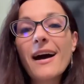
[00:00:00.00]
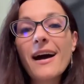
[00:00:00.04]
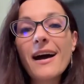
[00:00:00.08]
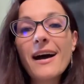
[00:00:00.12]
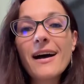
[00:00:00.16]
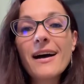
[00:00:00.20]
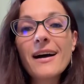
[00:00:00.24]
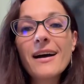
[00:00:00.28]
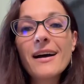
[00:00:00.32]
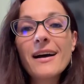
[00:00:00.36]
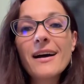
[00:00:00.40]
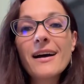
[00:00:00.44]

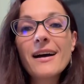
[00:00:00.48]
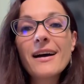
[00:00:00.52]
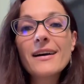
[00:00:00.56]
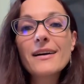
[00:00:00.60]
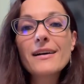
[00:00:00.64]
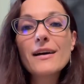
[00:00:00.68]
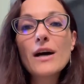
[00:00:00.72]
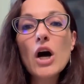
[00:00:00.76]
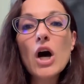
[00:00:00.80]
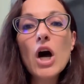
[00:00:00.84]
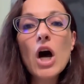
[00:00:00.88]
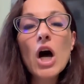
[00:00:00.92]
a
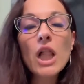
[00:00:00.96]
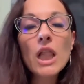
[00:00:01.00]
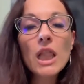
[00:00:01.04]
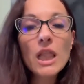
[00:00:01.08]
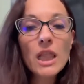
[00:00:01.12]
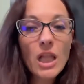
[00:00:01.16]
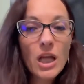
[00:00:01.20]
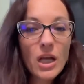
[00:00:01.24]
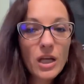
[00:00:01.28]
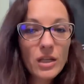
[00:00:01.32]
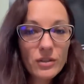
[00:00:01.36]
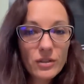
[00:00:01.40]

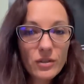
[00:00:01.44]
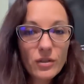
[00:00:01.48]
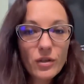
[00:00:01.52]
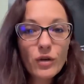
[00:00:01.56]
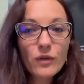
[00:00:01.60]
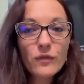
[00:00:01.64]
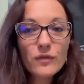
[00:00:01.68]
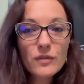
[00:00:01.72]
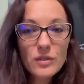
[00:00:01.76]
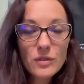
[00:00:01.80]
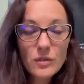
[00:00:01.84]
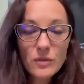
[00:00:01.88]
lot
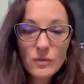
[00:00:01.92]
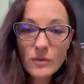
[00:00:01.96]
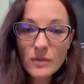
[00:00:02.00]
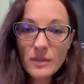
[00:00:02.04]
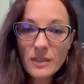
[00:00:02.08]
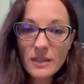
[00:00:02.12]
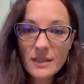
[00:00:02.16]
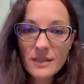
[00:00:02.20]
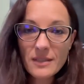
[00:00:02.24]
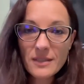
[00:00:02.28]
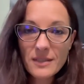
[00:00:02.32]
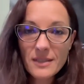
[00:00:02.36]
of
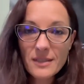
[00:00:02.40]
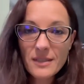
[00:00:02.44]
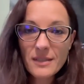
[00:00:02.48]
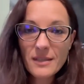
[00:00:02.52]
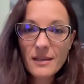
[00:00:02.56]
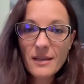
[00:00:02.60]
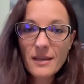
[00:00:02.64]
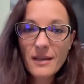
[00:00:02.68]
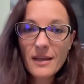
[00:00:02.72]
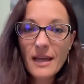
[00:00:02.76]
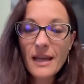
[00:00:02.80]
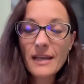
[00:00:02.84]
students
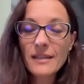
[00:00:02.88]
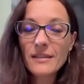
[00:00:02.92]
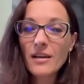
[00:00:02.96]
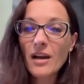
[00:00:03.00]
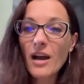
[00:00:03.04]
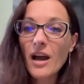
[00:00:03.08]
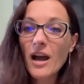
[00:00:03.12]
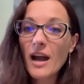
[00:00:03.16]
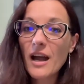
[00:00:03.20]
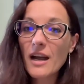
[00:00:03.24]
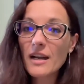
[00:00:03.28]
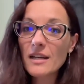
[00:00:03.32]
had a
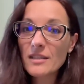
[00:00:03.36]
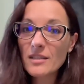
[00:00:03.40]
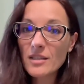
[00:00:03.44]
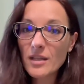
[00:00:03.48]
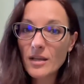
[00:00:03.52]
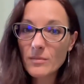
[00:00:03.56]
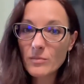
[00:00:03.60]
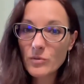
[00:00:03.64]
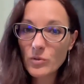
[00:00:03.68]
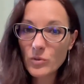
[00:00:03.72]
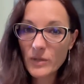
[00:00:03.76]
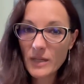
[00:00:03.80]
hard
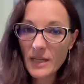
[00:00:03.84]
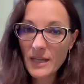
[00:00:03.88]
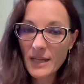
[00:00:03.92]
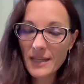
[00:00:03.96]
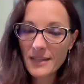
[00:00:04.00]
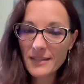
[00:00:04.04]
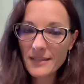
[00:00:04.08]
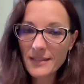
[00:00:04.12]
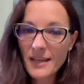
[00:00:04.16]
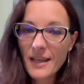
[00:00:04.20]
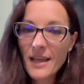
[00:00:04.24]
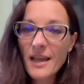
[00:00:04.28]
time to
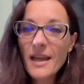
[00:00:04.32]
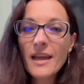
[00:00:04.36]
get,